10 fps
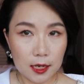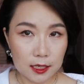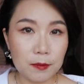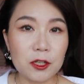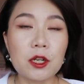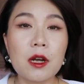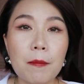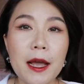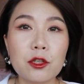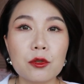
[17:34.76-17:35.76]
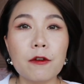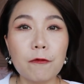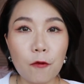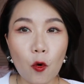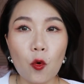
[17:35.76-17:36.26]
especially compared to the
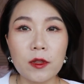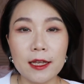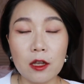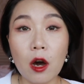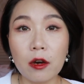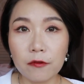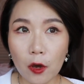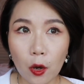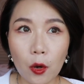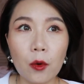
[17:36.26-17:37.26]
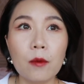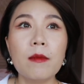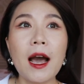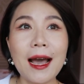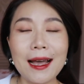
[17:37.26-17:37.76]
four that I've
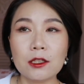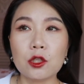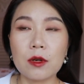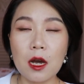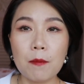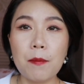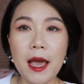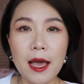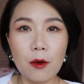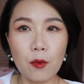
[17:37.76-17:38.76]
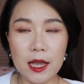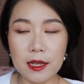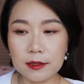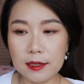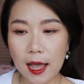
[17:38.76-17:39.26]
owned, and to compare
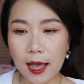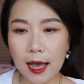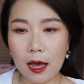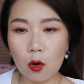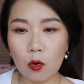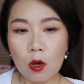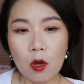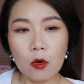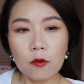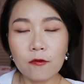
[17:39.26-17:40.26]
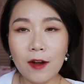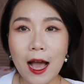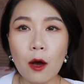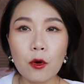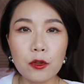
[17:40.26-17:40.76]
with how
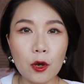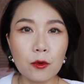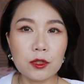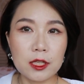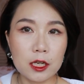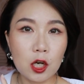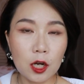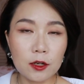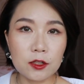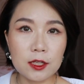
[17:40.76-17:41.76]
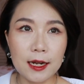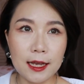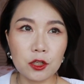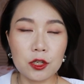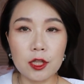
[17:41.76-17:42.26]
Flower Nose, the colors
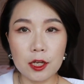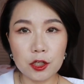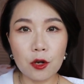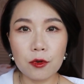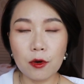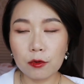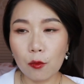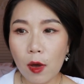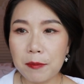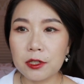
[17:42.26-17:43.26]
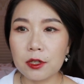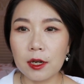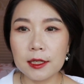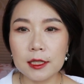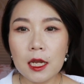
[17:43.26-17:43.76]
collections they're showing on the
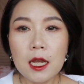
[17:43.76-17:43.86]
website,